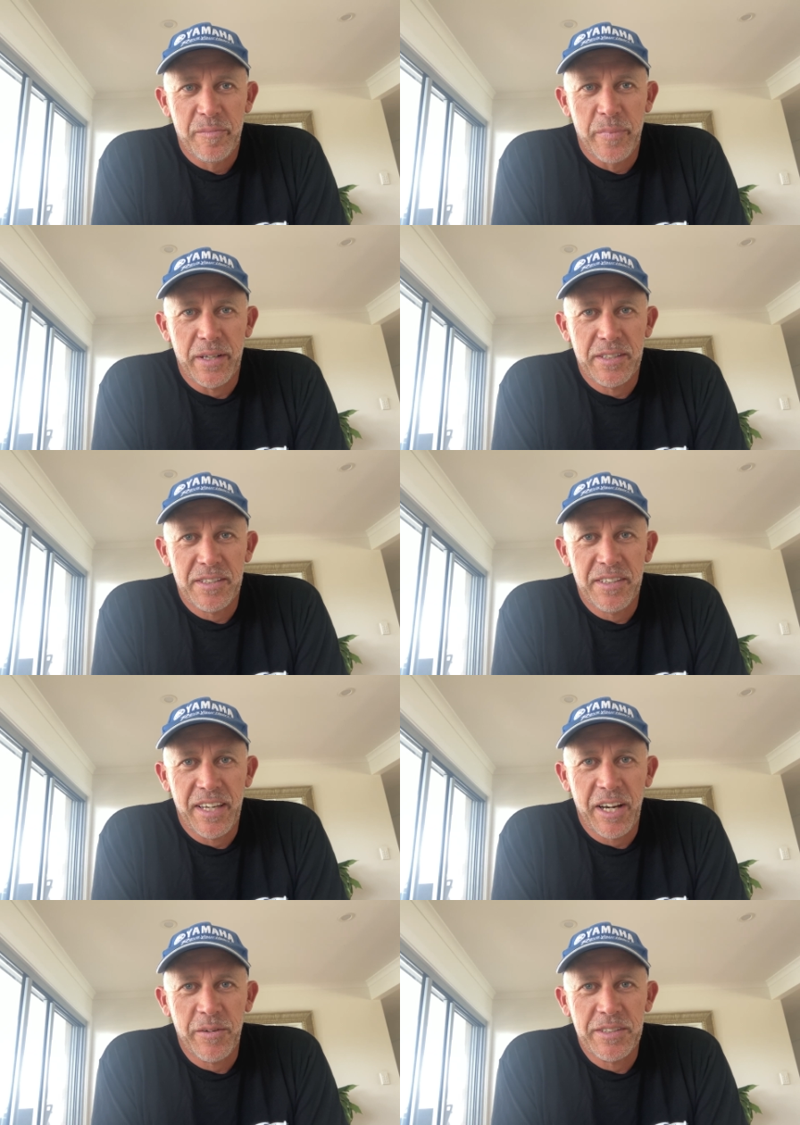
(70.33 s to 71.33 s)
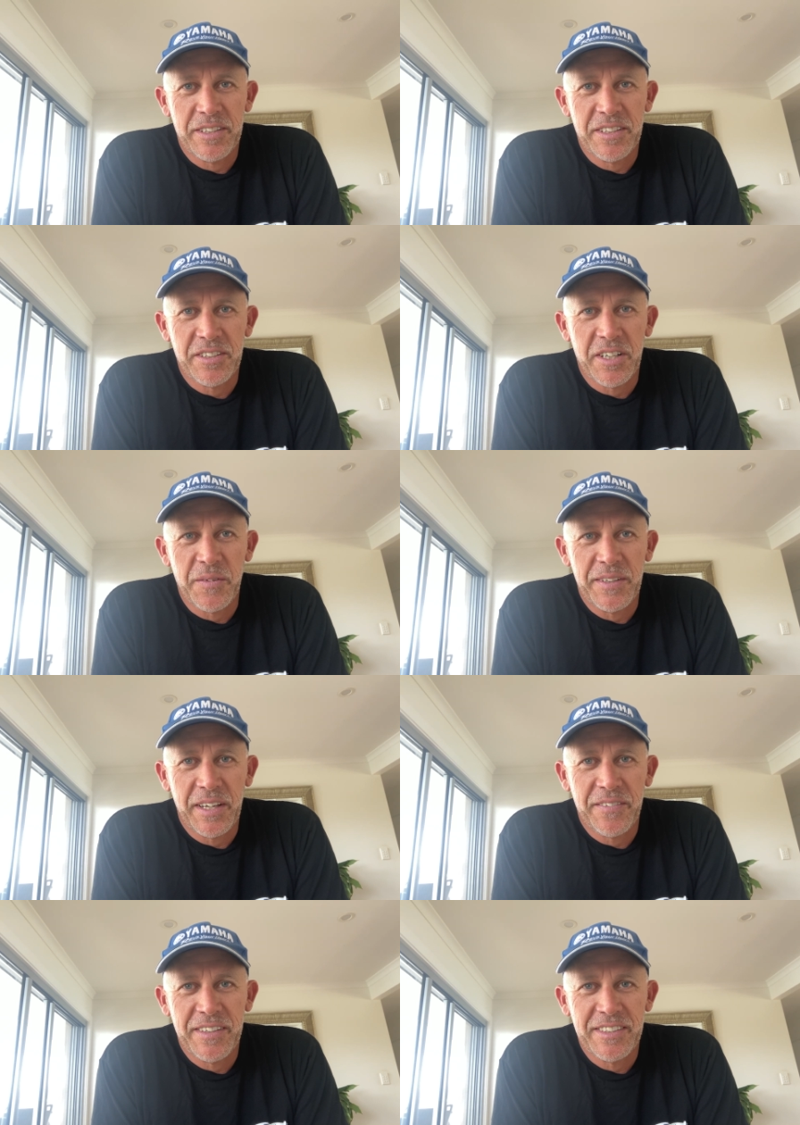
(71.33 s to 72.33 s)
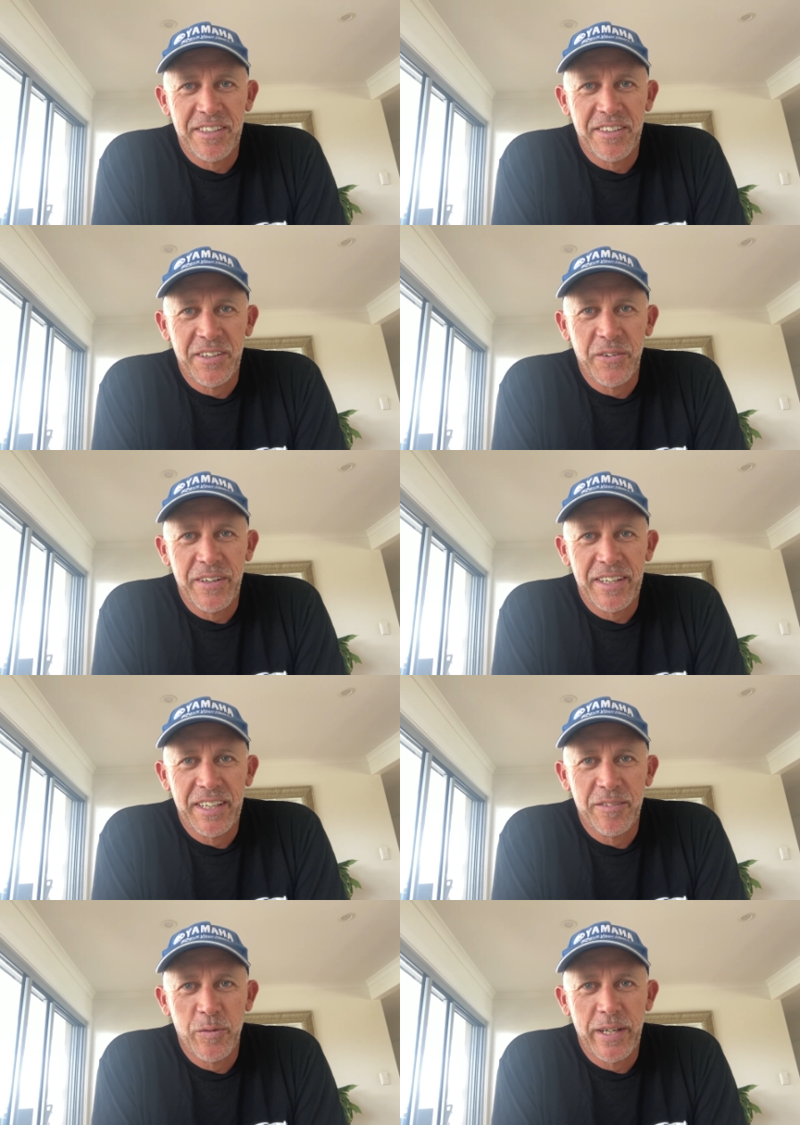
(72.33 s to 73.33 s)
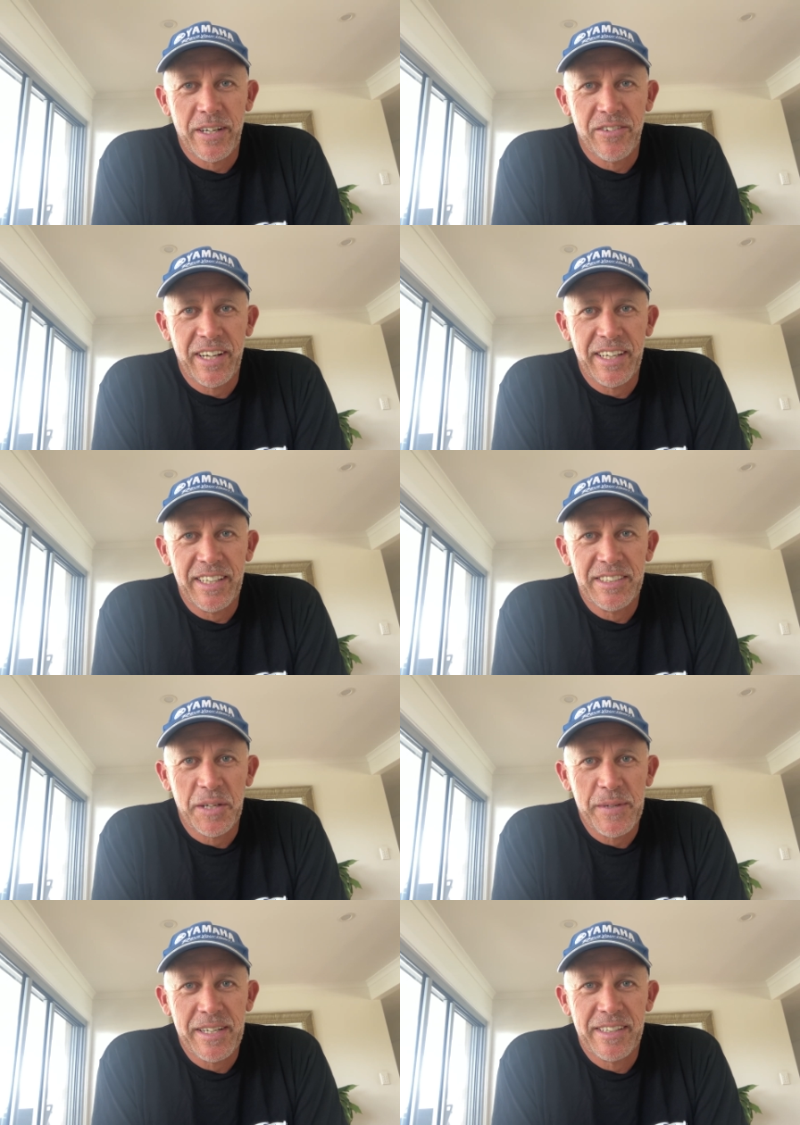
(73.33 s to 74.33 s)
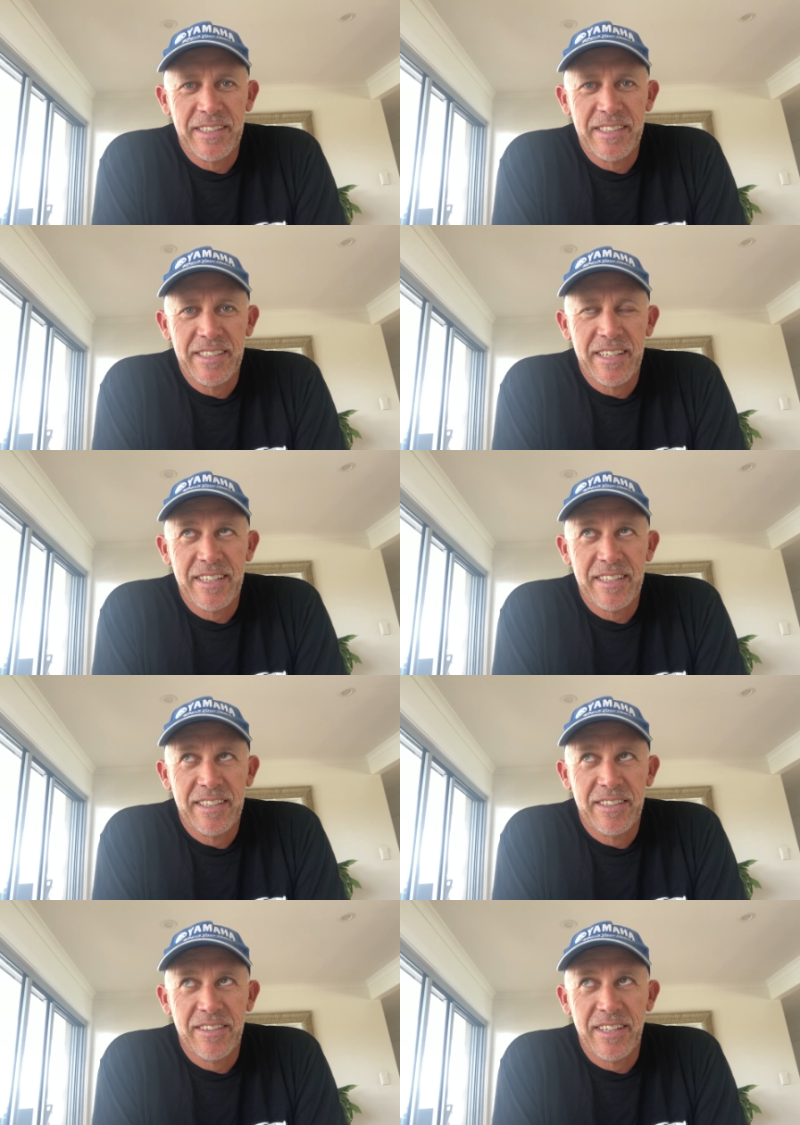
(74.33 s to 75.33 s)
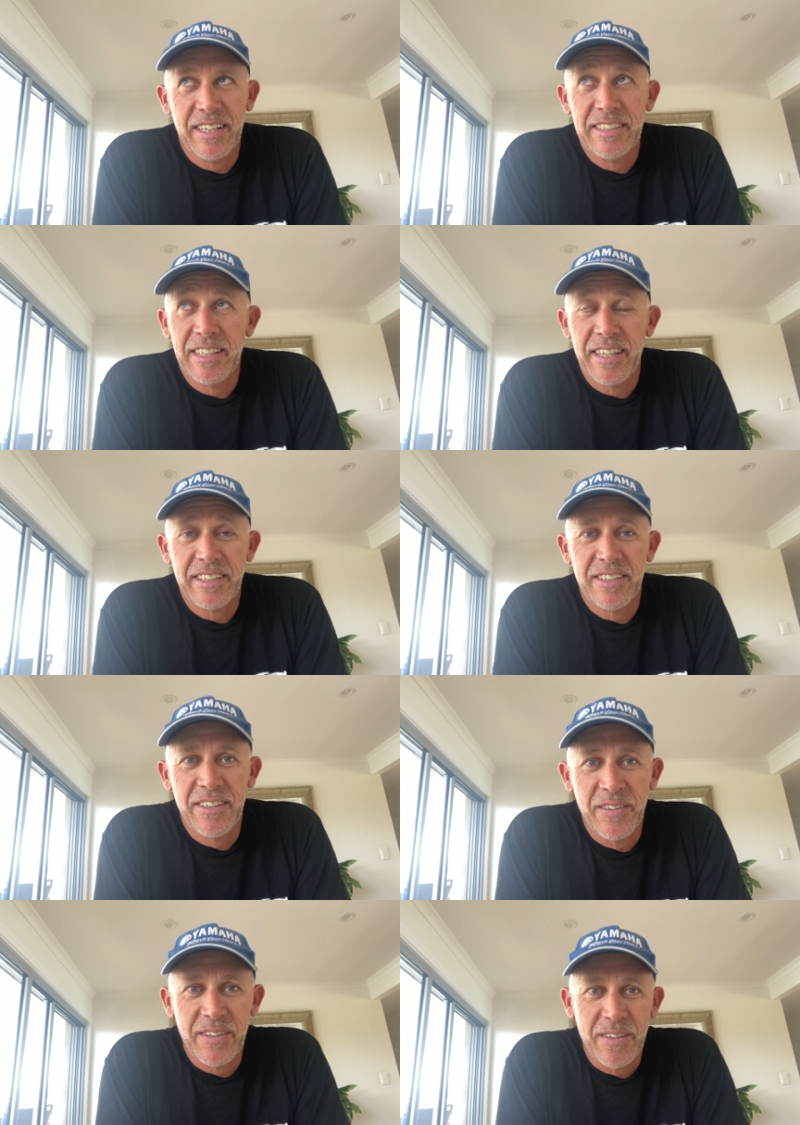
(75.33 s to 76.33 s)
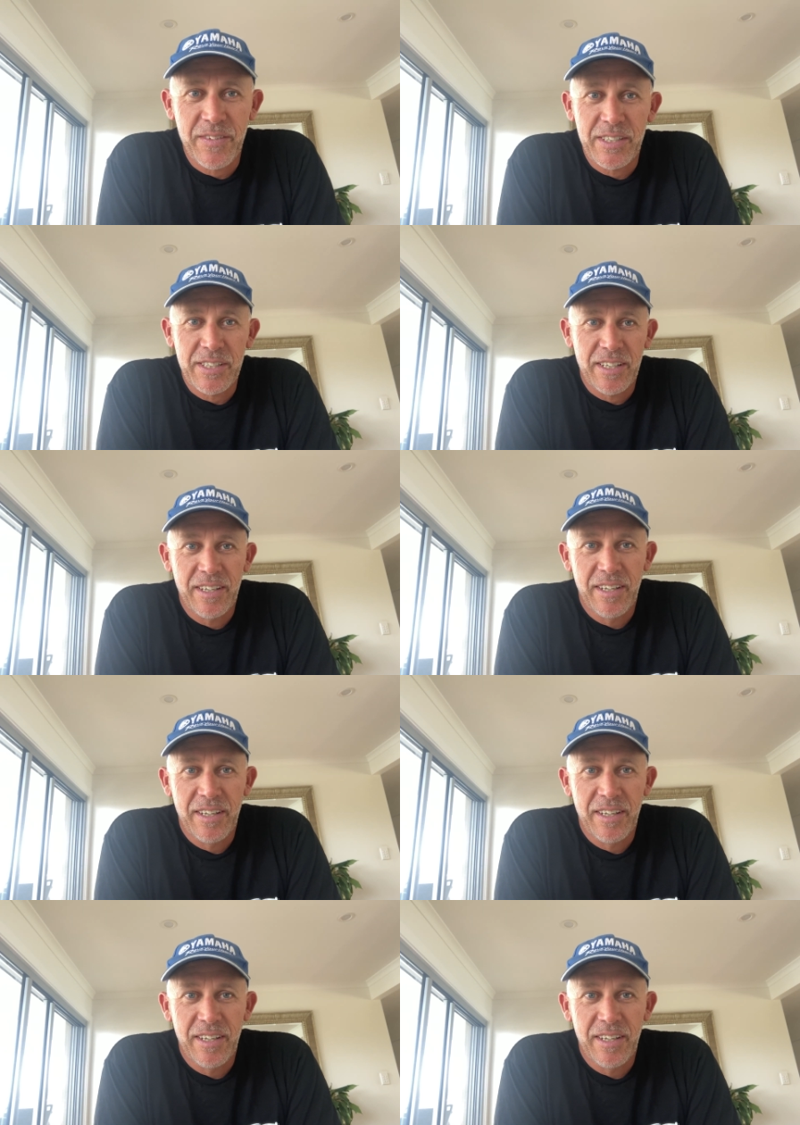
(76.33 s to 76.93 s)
but just the hours and the time and the effort is a lot of work, and if we get a rainy summer it's not an easy thing to do with the fish